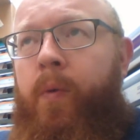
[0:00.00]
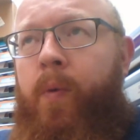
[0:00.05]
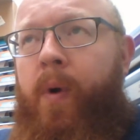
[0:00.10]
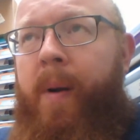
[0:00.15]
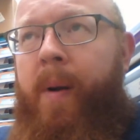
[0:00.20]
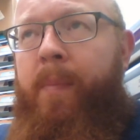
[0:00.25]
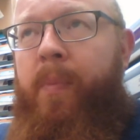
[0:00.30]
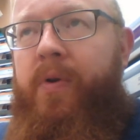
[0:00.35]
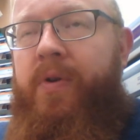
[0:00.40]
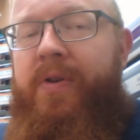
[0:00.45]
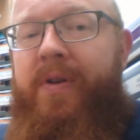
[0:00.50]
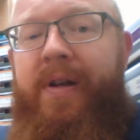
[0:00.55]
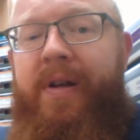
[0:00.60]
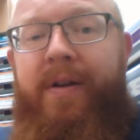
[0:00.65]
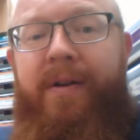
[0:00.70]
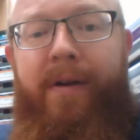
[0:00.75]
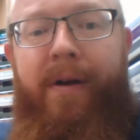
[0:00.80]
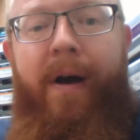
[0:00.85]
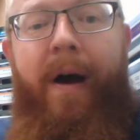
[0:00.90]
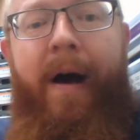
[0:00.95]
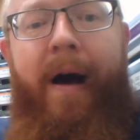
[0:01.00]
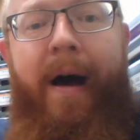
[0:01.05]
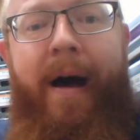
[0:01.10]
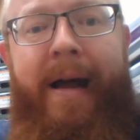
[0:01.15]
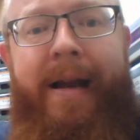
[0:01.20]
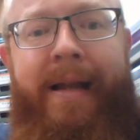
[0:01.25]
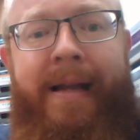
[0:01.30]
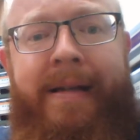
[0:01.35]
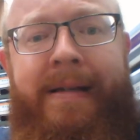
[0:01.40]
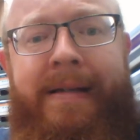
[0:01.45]
represent
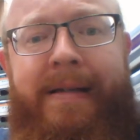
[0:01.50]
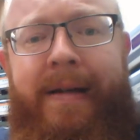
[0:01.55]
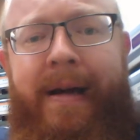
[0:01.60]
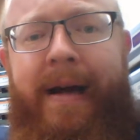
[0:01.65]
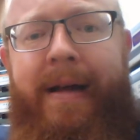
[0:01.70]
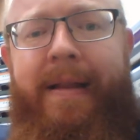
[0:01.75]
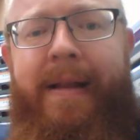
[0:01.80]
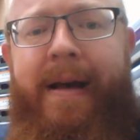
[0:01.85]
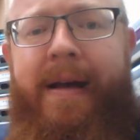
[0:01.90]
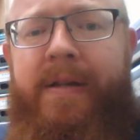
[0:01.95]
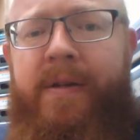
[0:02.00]
God inside that